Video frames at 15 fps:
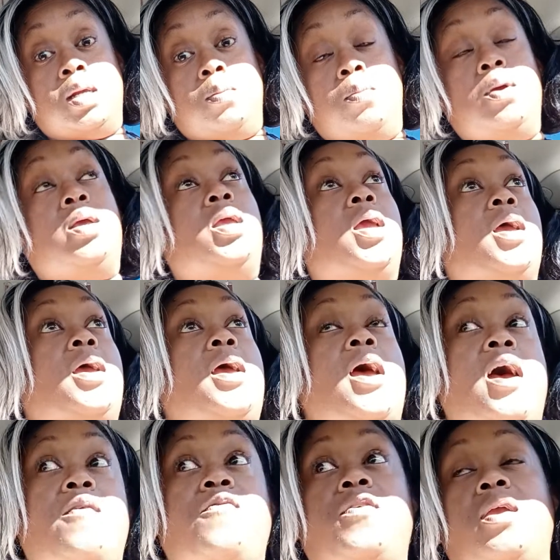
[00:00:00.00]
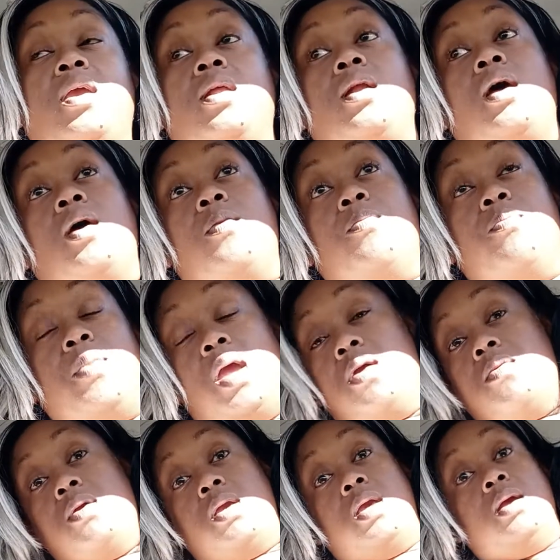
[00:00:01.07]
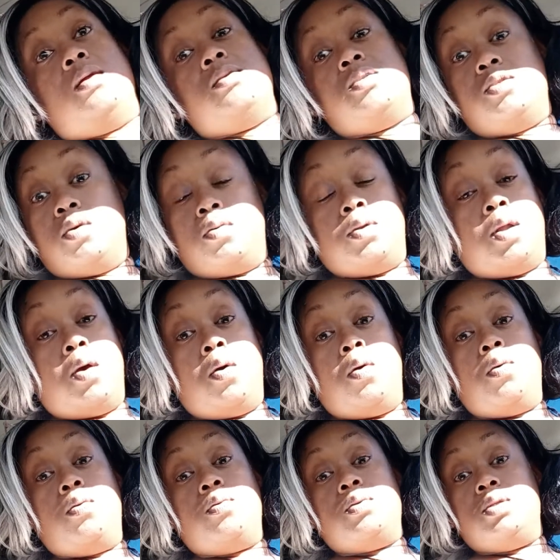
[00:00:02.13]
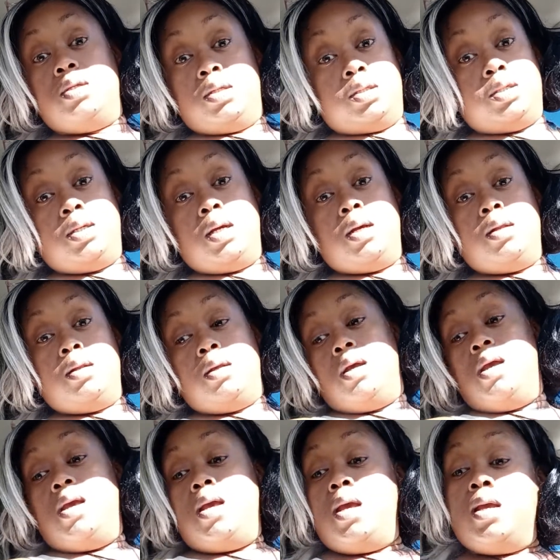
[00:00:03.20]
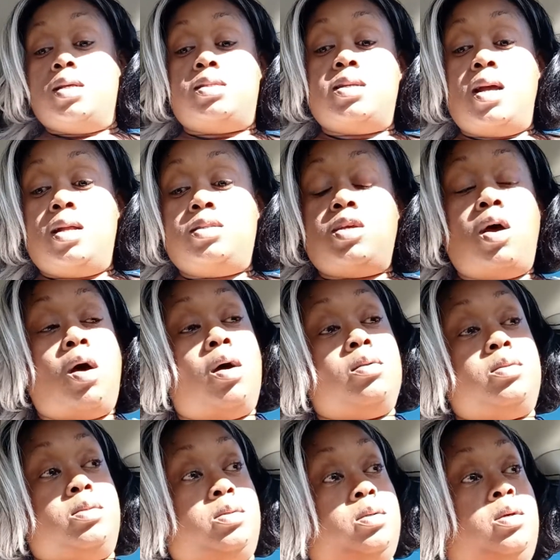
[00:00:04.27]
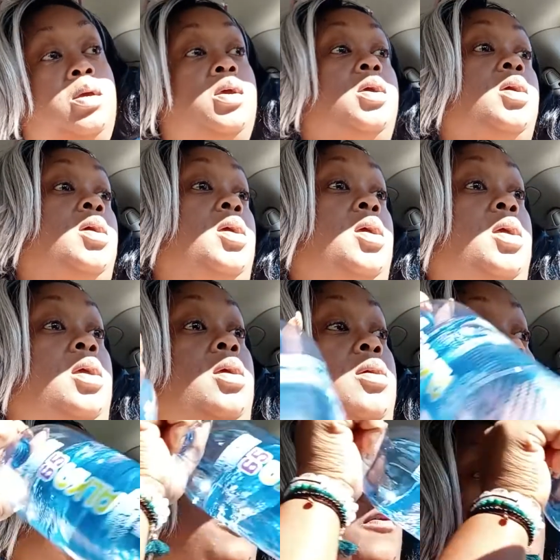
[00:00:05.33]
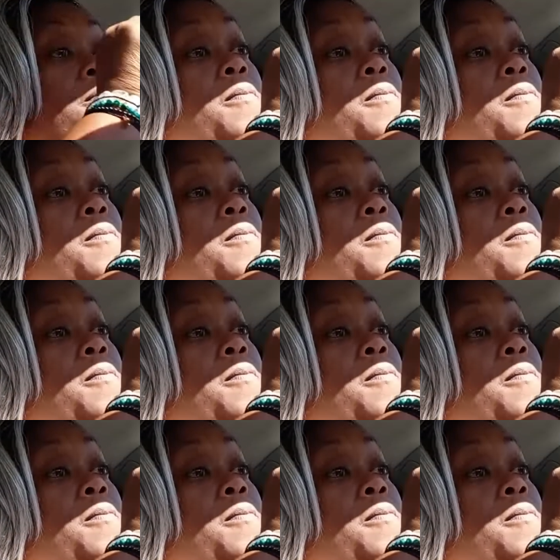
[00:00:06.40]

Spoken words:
But yet, African Americans don't know this shit. It's not taught in